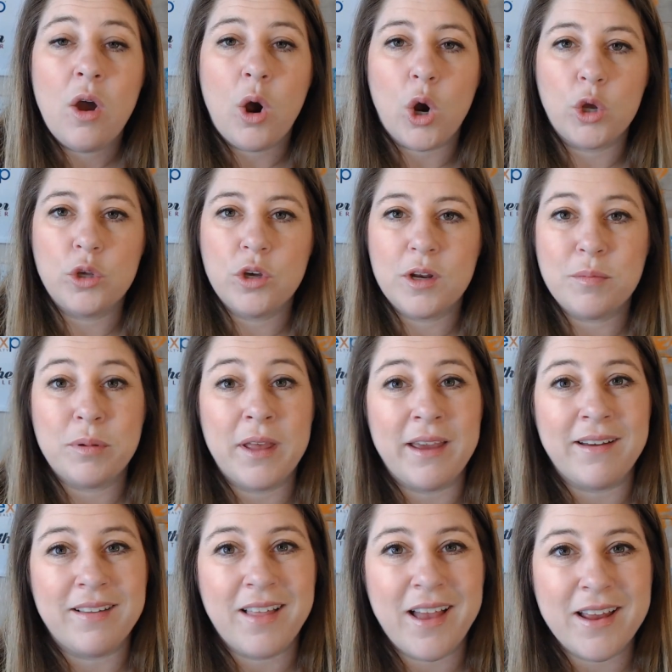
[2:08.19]
Are you going to
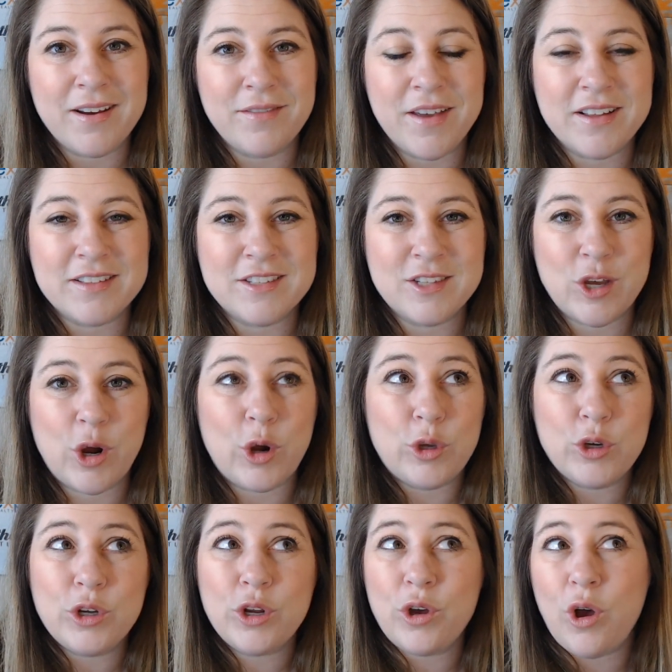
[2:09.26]
plan client events? Are
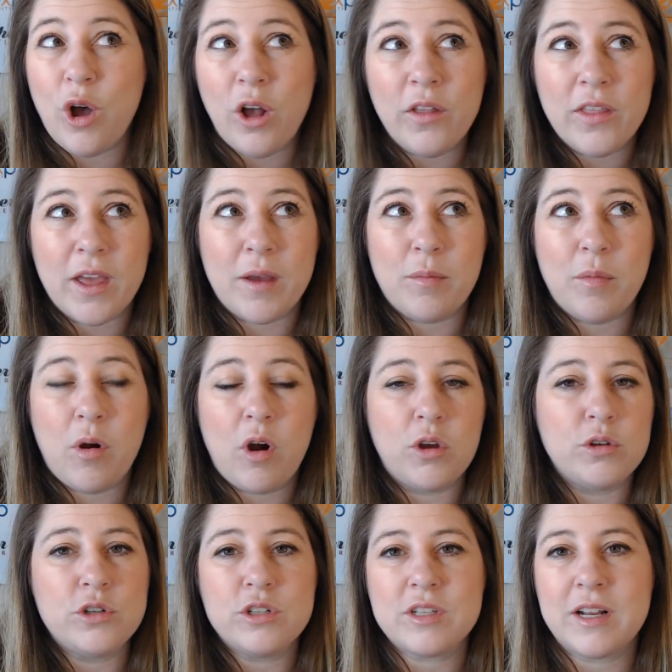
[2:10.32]
you going to call them? Are
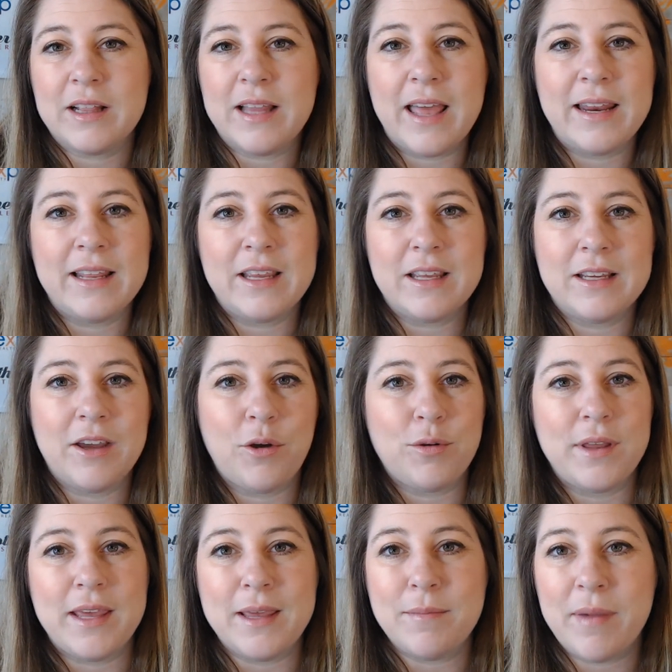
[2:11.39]
you just going to let it go
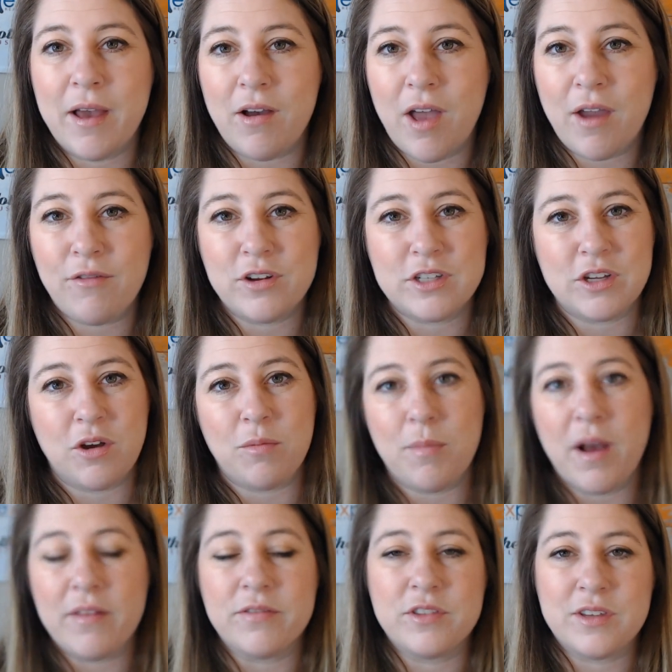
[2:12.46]
to email every single
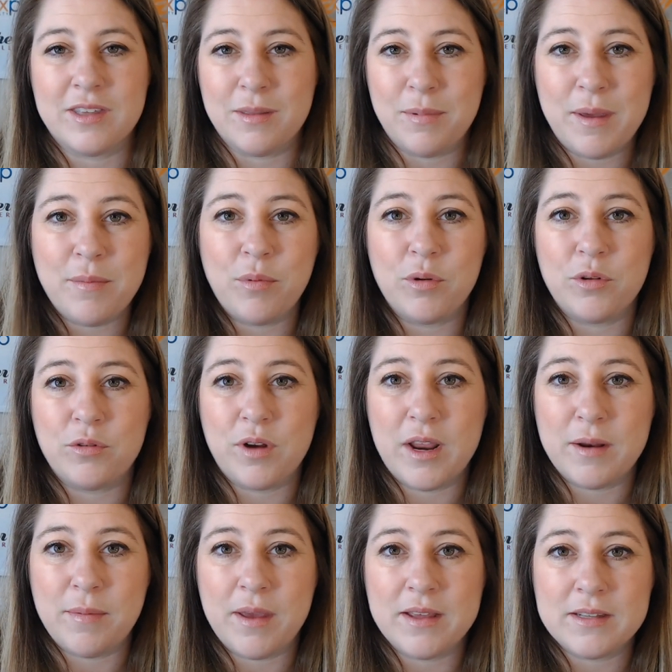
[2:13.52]
month to the people in your
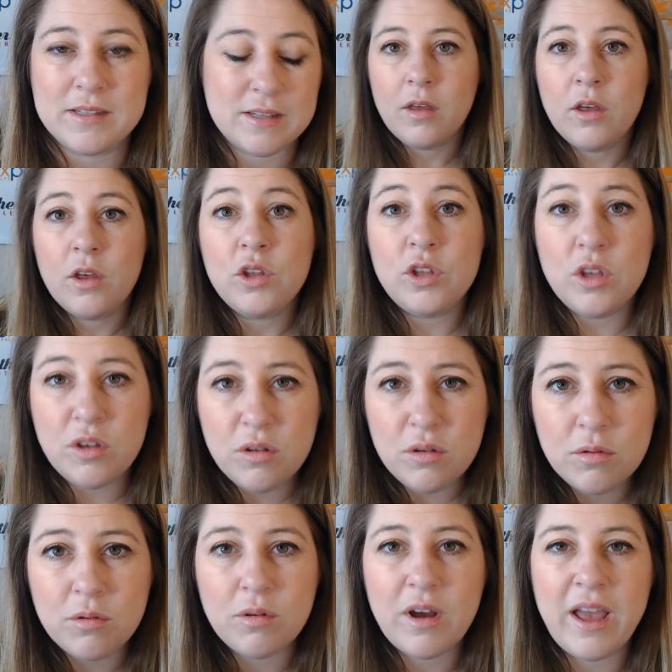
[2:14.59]
database?
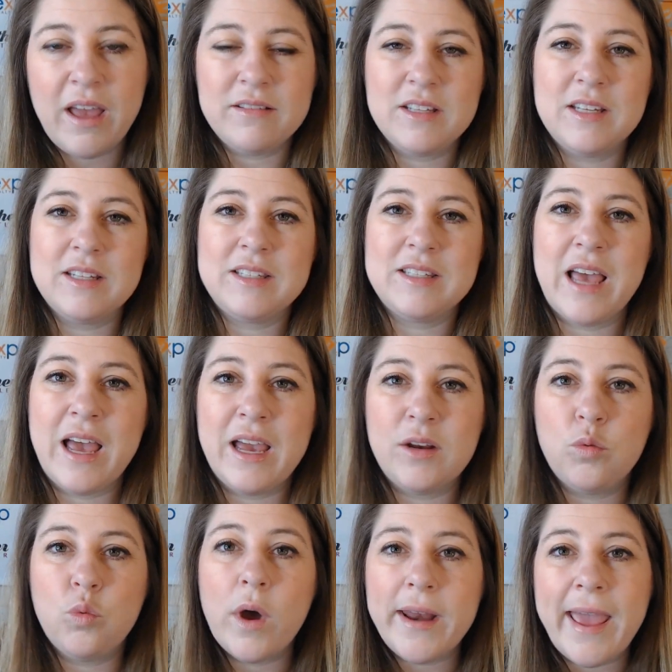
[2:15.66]
You have to
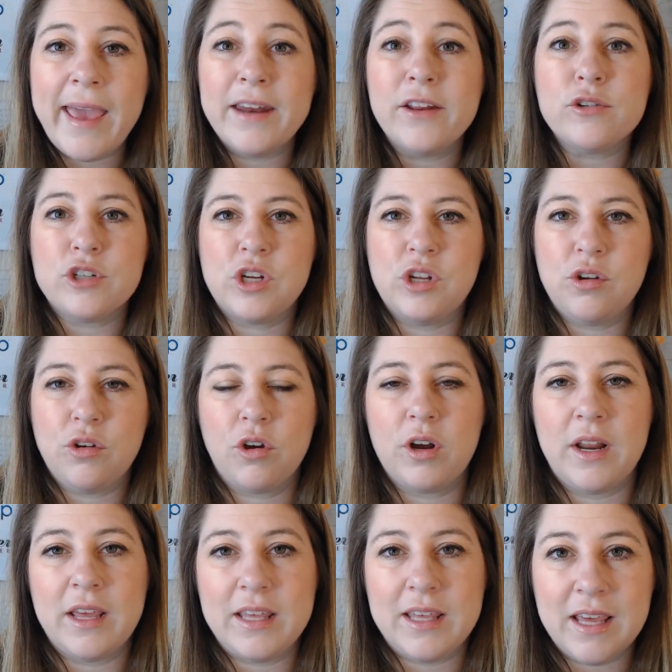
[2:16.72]
decide what energy you're
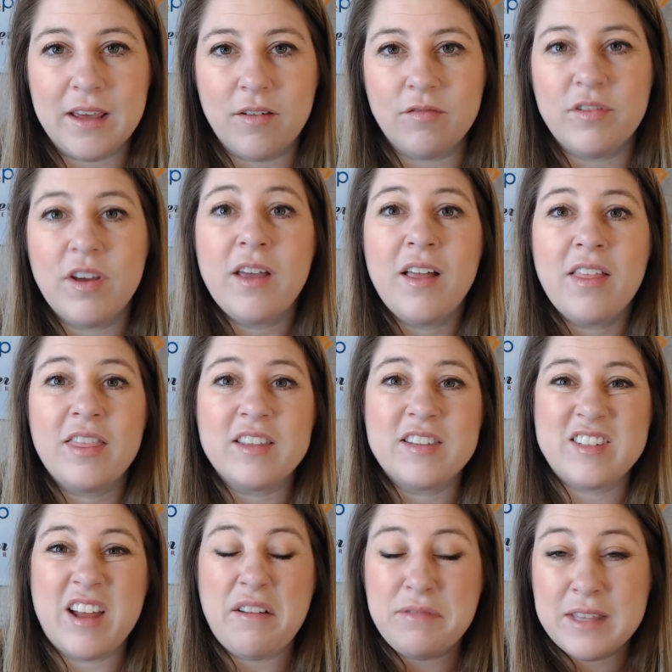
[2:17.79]
going to give the
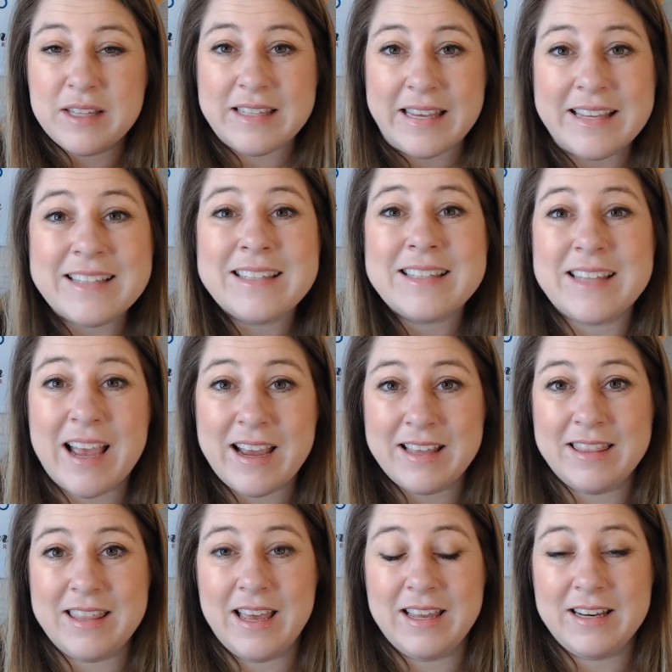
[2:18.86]
stuff that's
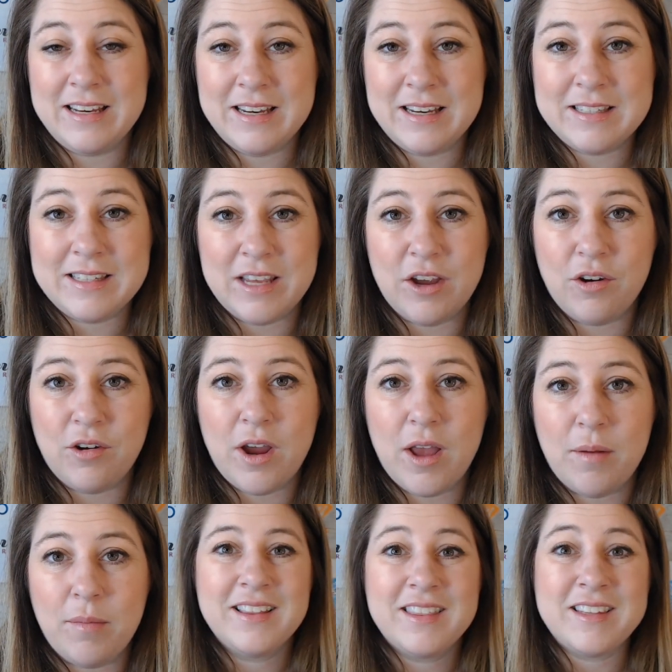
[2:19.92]
inside that
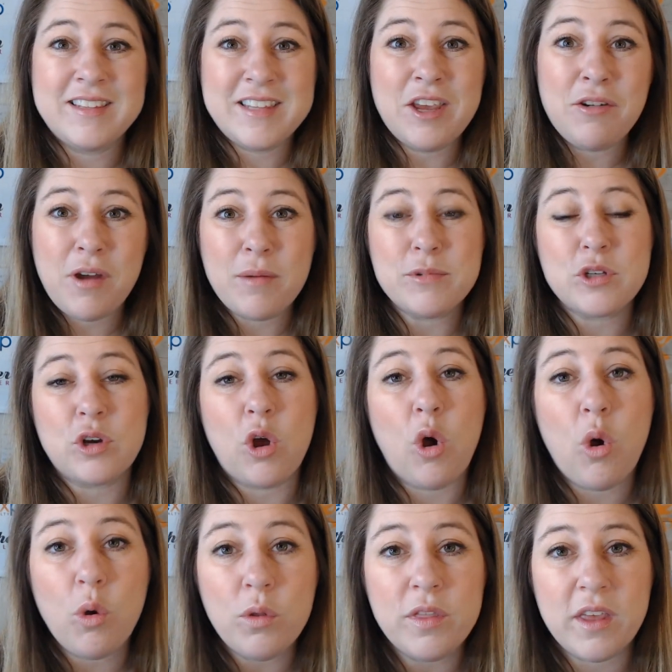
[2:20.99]
CRM. The CRM is going to
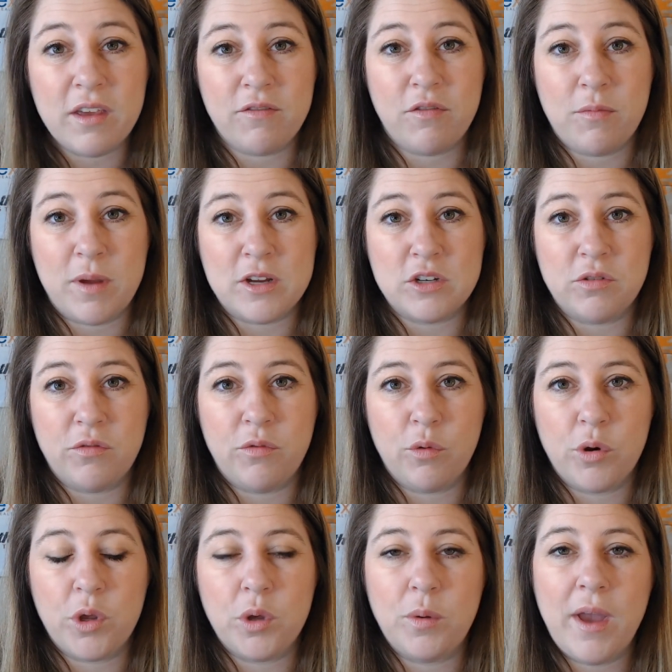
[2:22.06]
hold the information
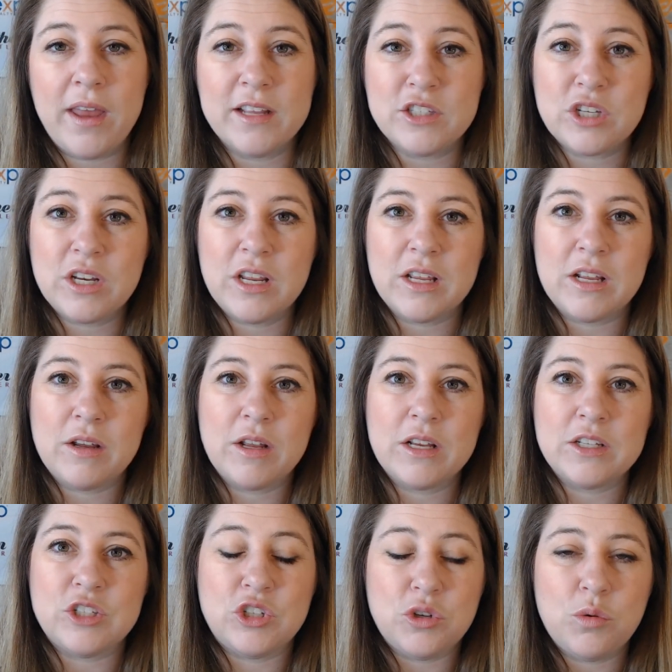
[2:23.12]
for you and it's going to
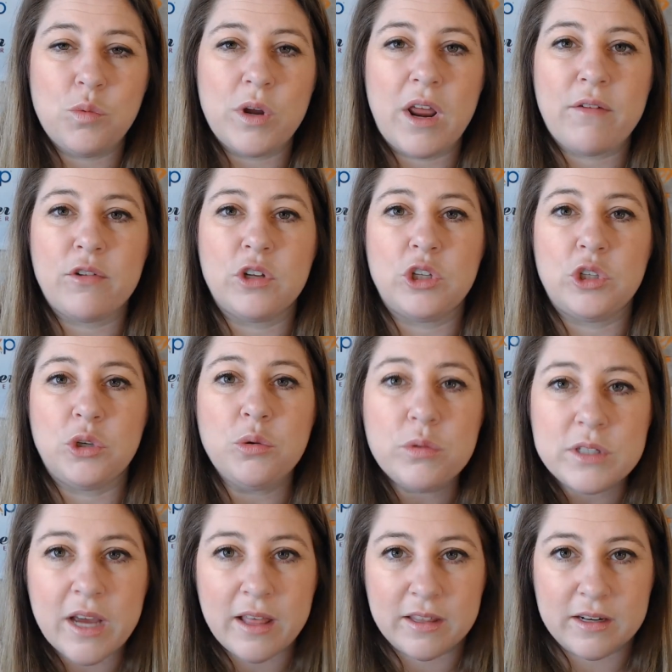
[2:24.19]
do whatever you
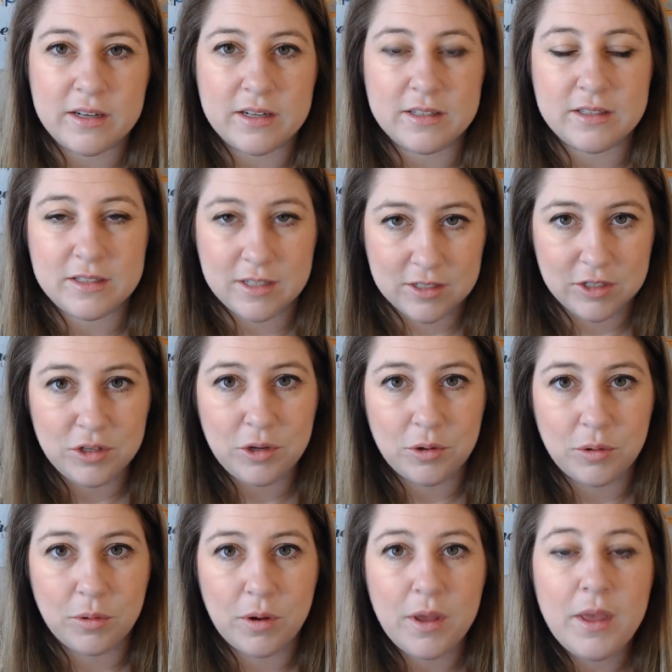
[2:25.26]
tell it to
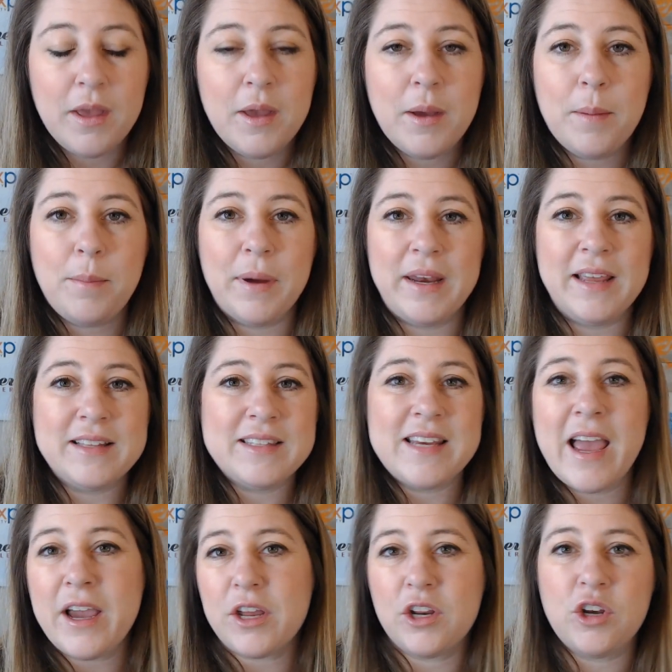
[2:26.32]
do, but it's
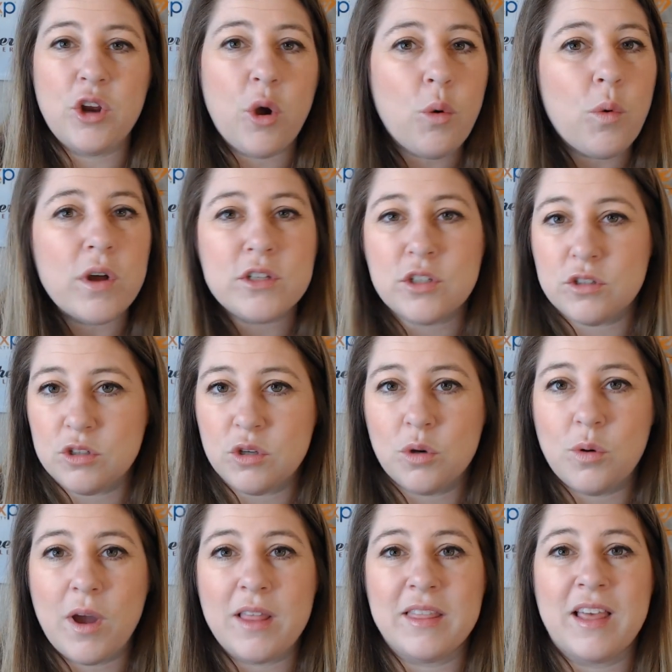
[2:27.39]
not going to know what to
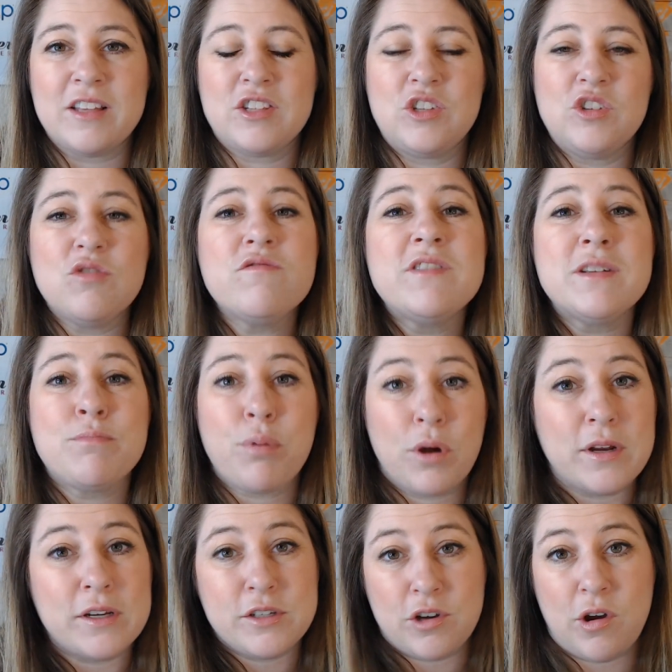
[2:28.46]
do unless you've
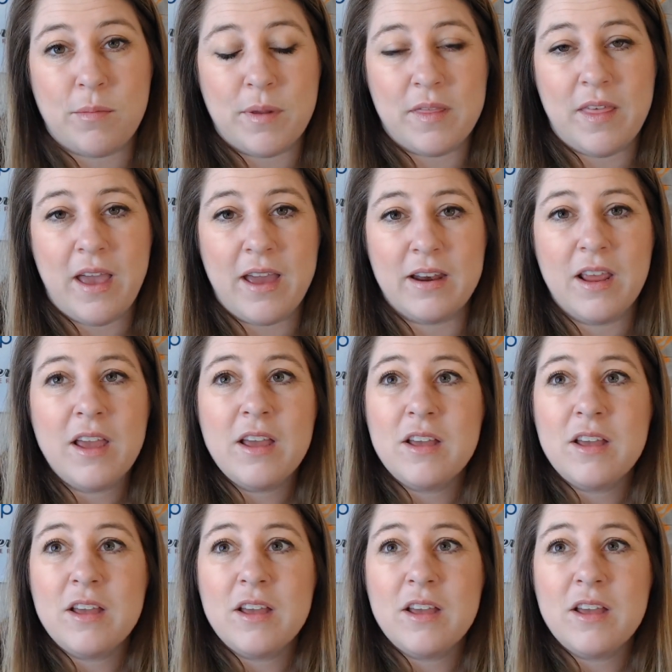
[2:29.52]
predetermined that.